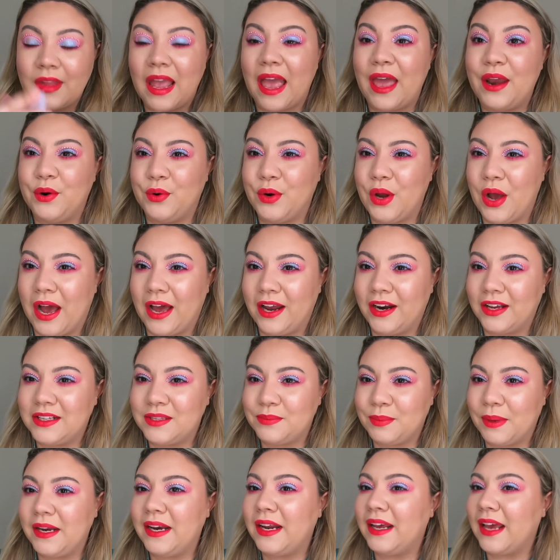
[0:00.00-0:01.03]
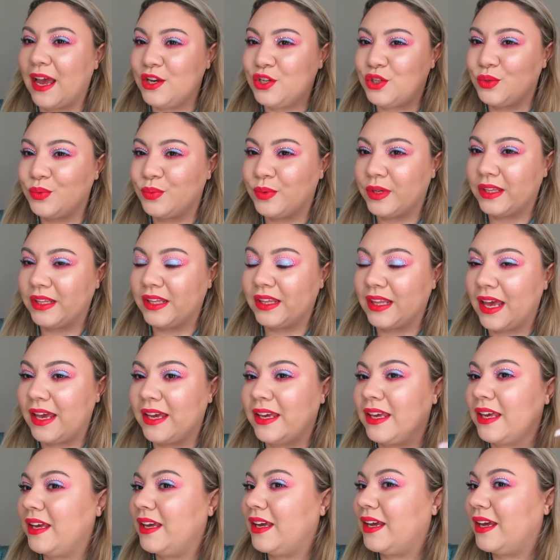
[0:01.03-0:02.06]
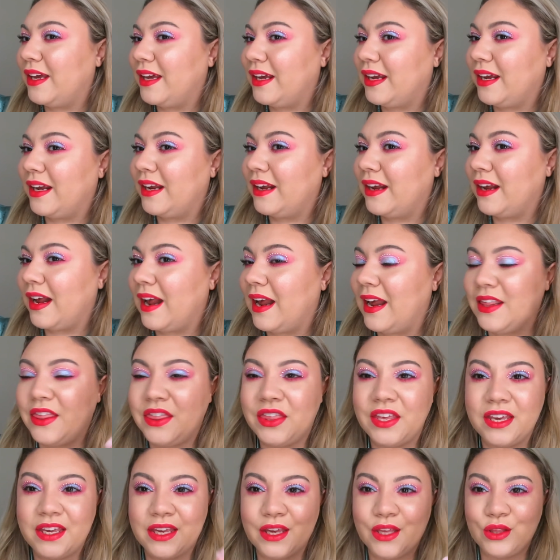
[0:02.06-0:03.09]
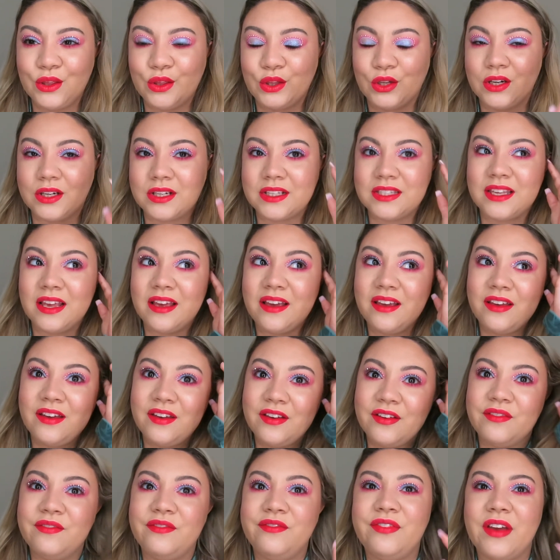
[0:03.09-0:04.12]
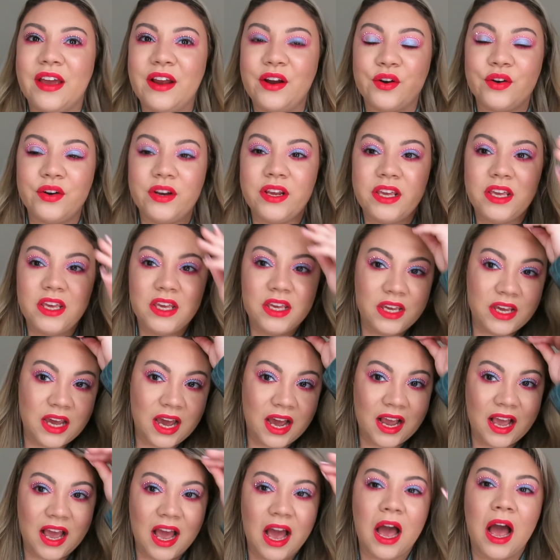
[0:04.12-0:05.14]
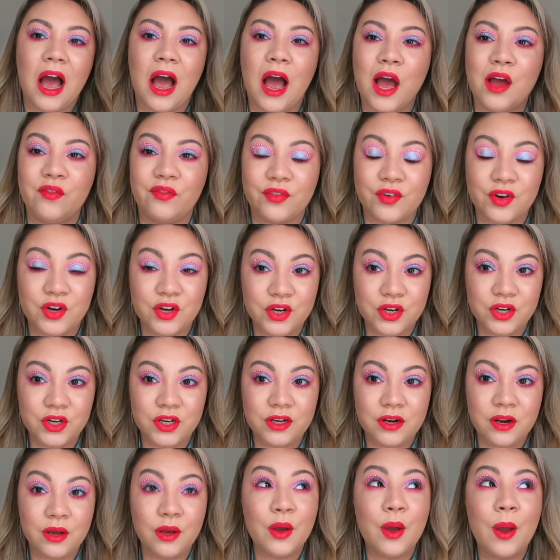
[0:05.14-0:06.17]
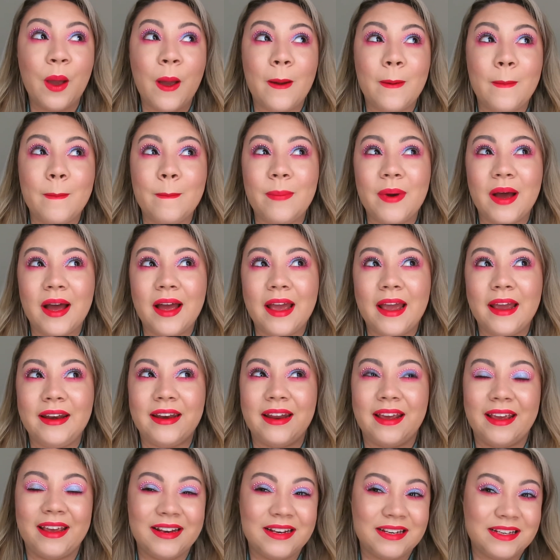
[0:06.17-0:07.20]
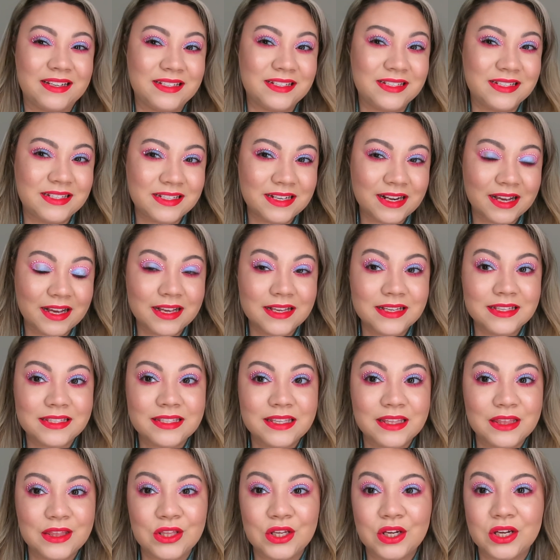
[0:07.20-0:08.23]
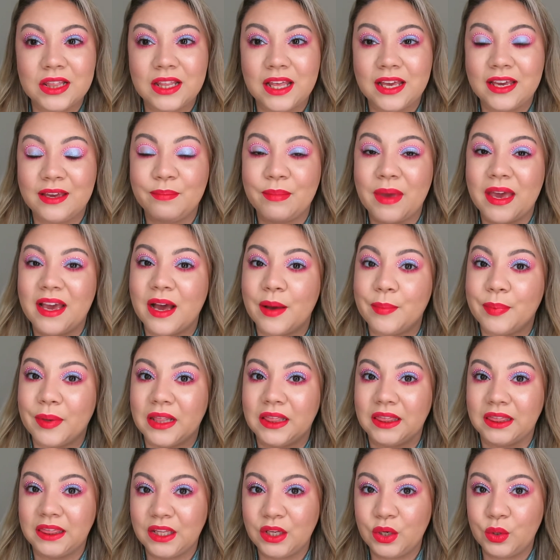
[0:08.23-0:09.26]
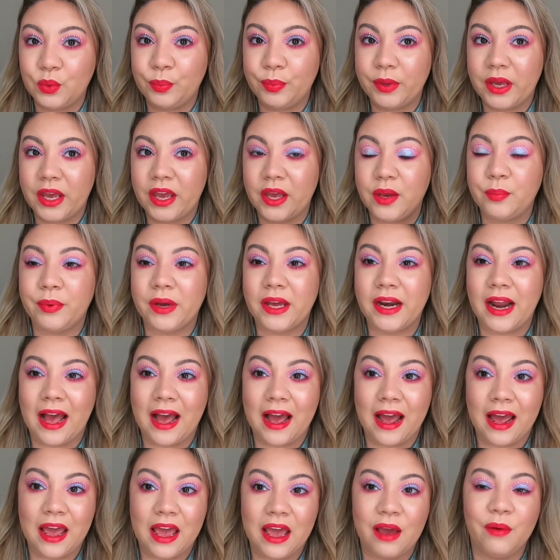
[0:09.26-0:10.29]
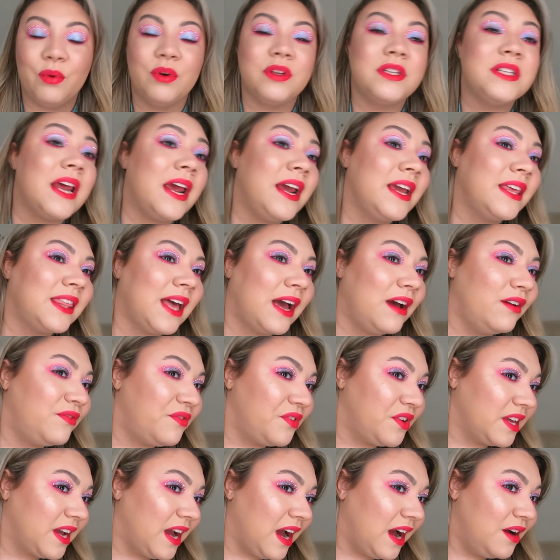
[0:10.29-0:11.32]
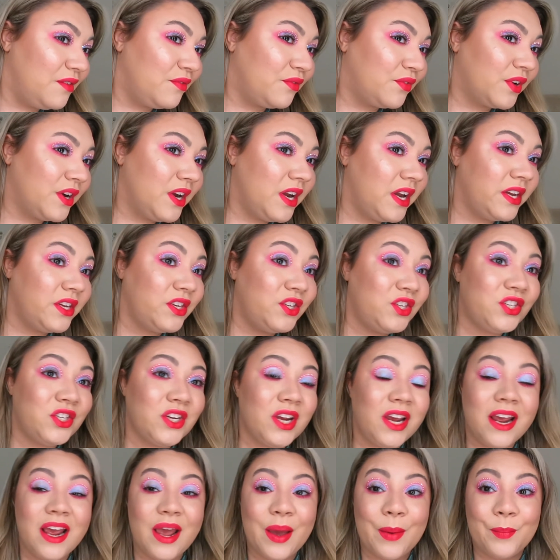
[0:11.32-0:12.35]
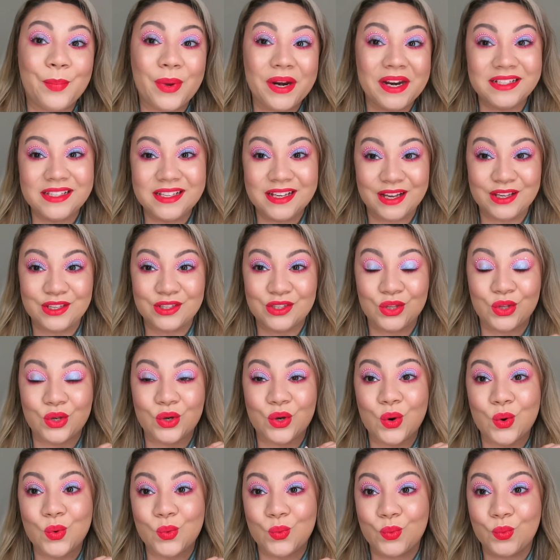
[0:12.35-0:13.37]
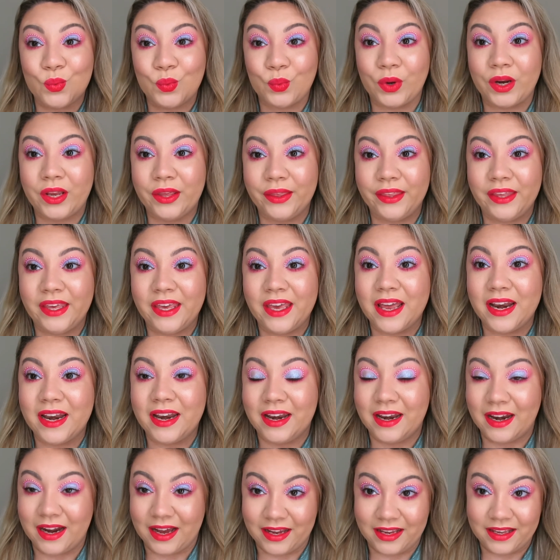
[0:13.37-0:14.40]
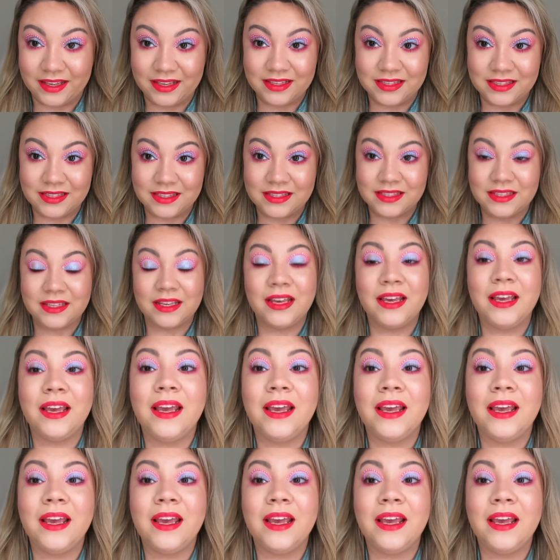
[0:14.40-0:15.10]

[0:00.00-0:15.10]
I don't know how to explain it. I do really like it. I think it looks very covered, but it does look like makeup a little bit, but I will take that for the coverage. But it does look really nice.